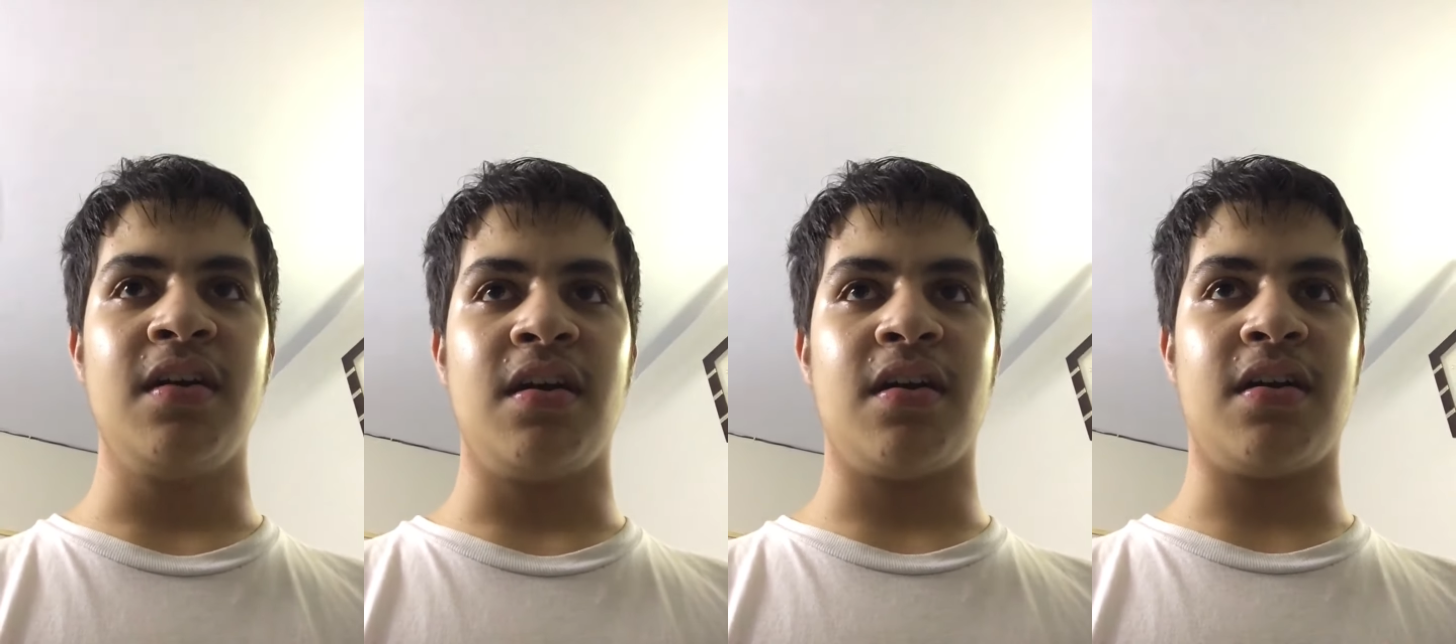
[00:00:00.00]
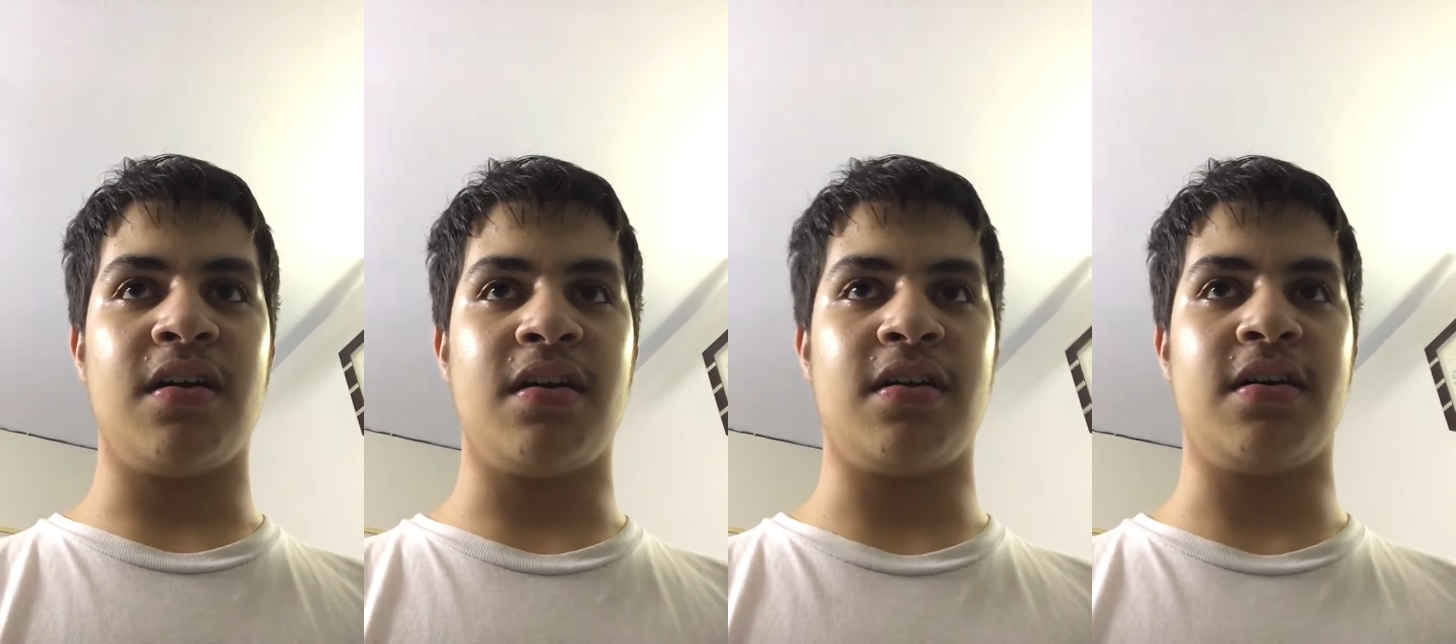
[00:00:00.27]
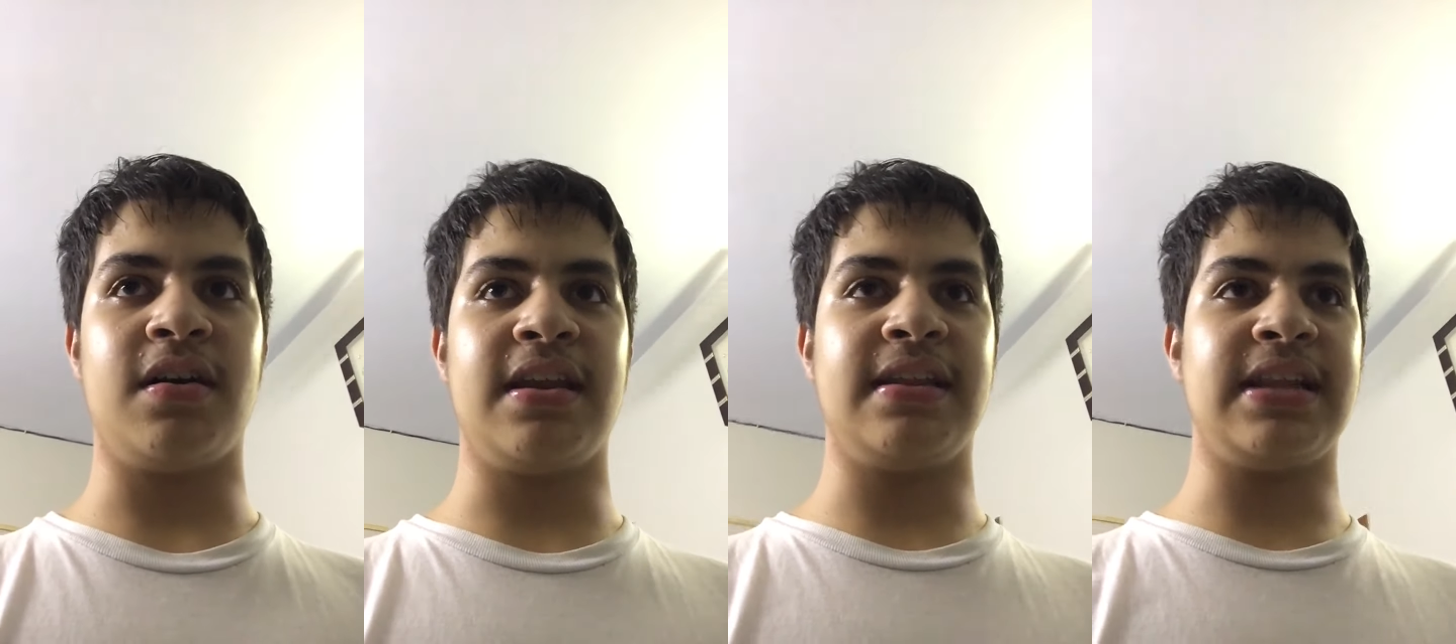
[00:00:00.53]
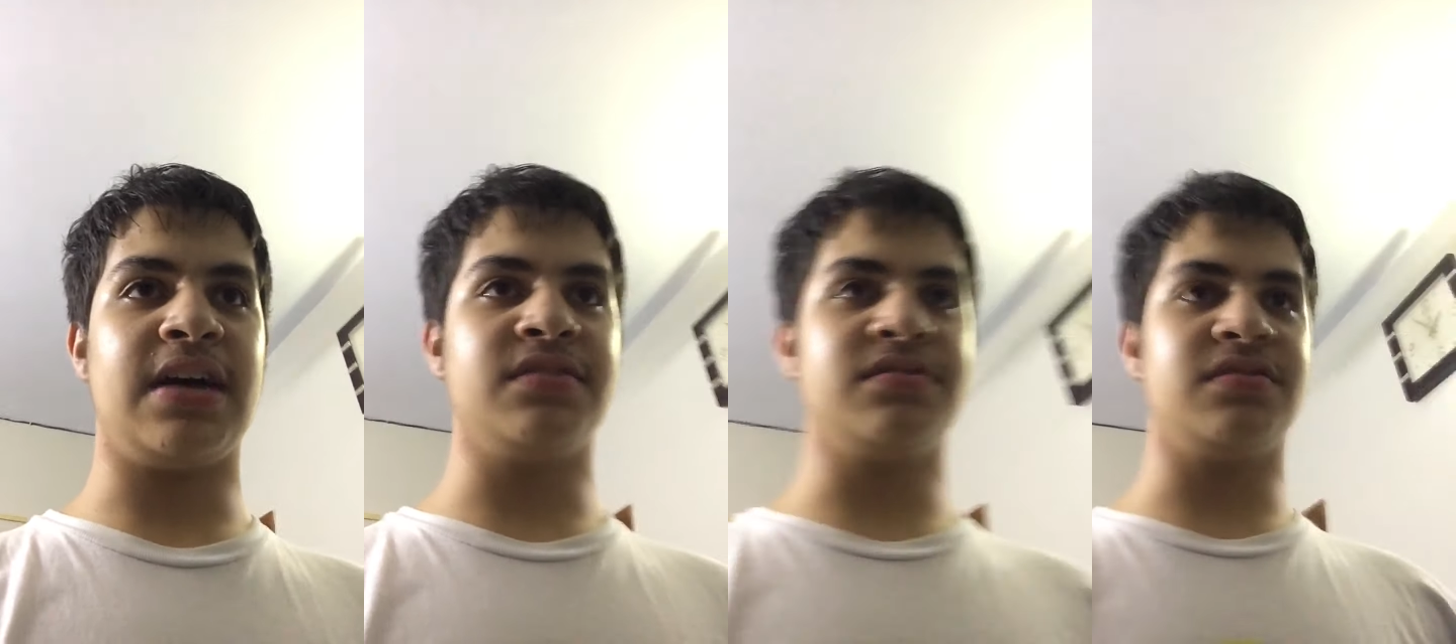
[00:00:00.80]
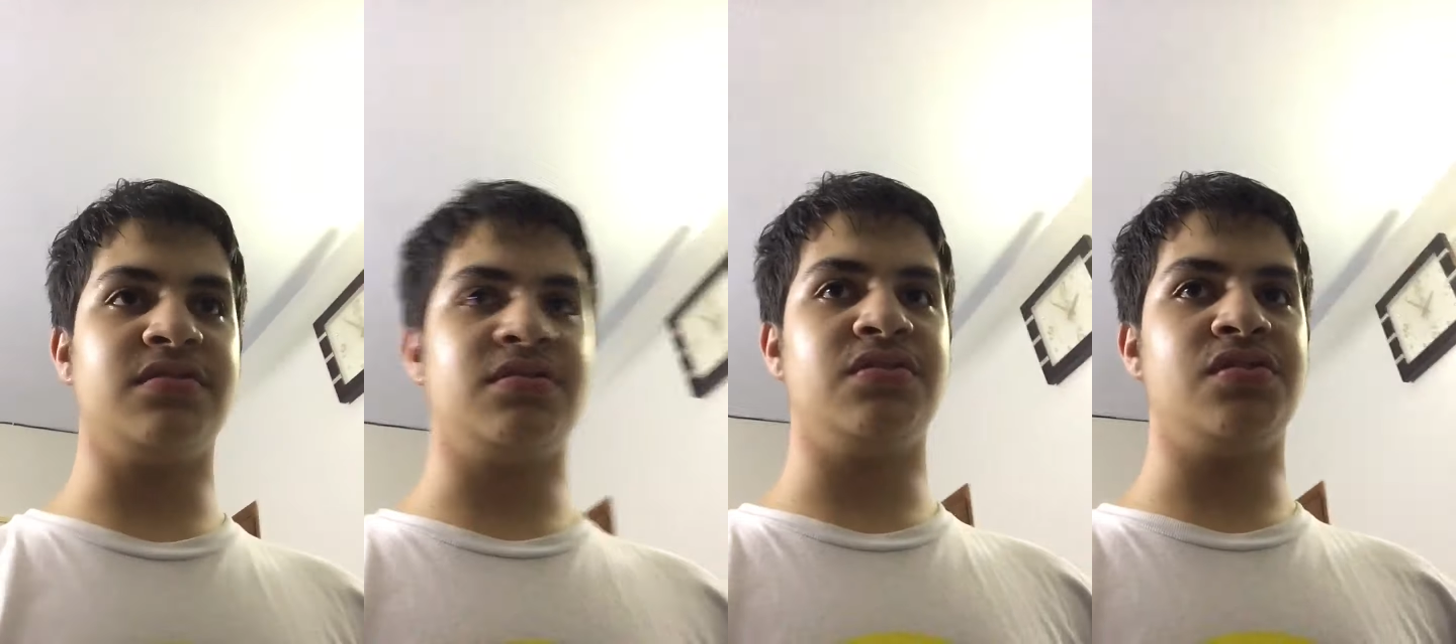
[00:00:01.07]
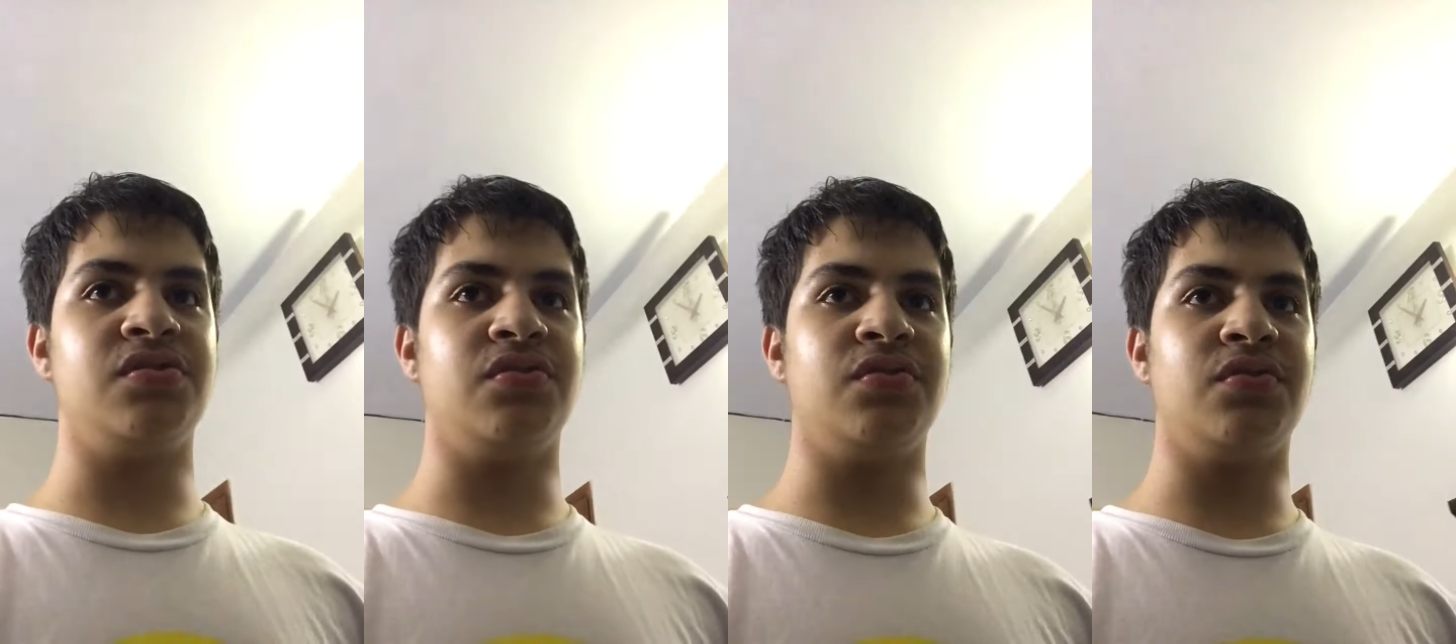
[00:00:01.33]
It allows you to
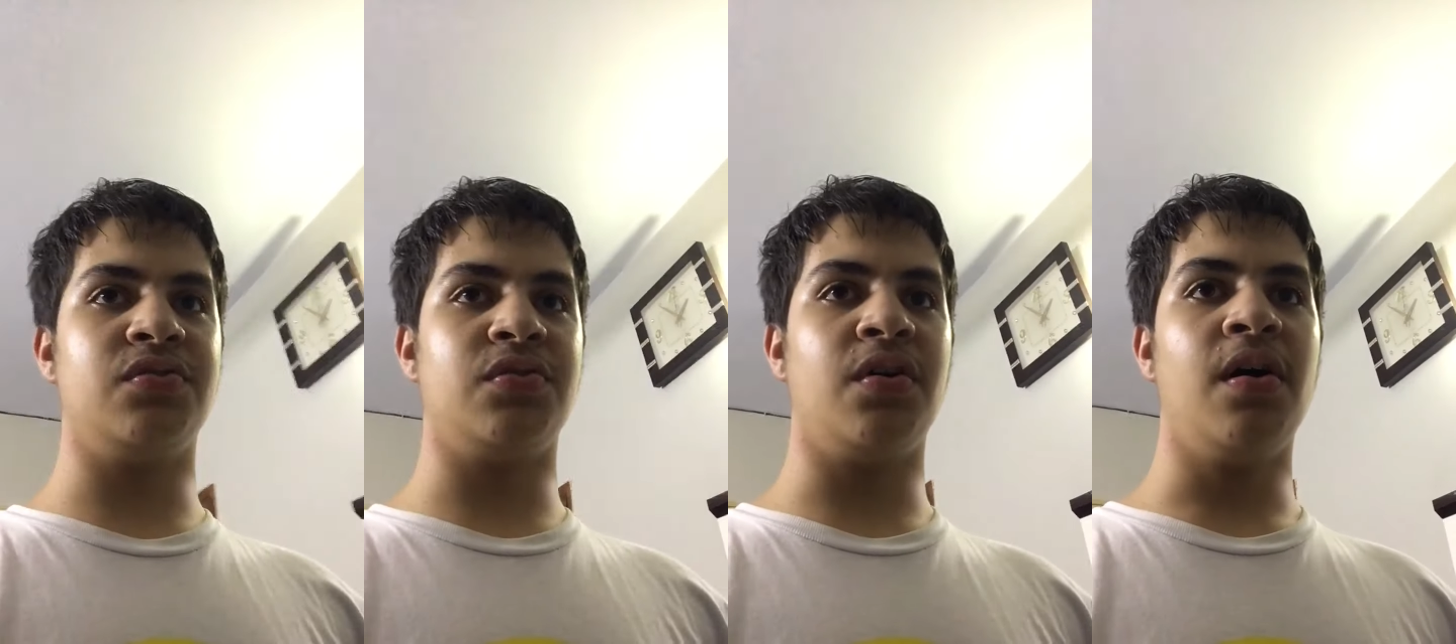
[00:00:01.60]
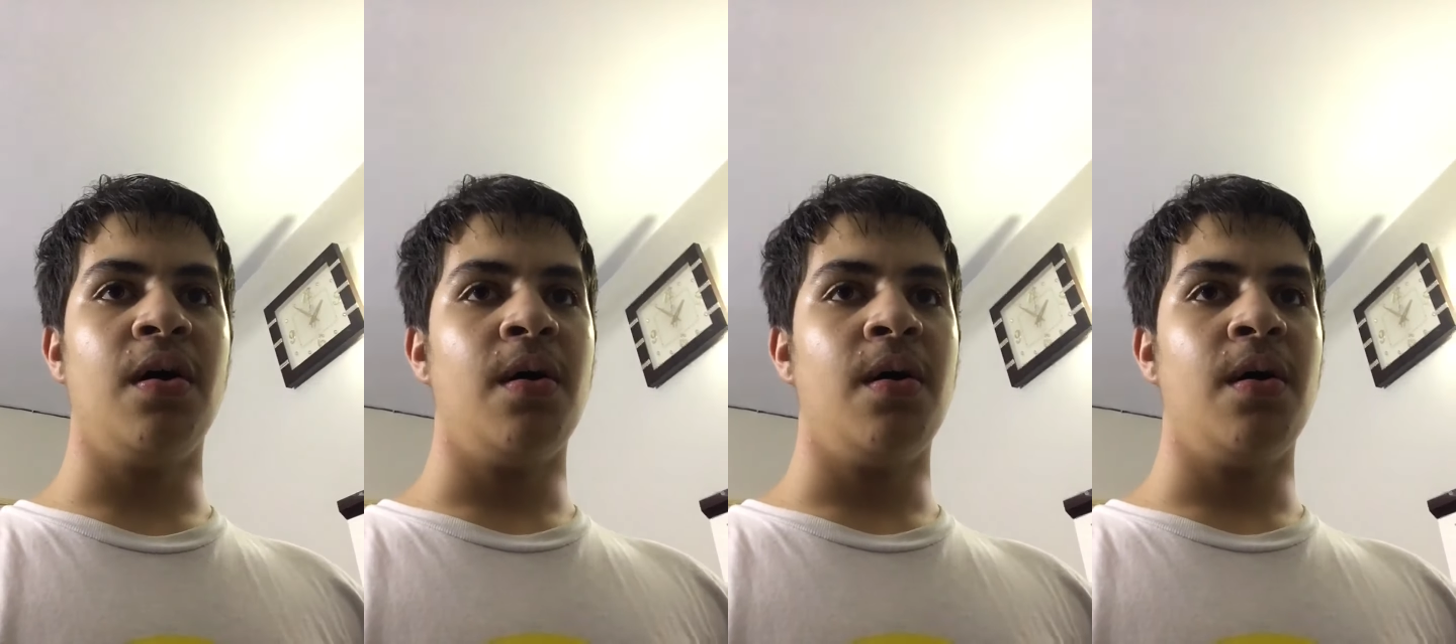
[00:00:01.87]
do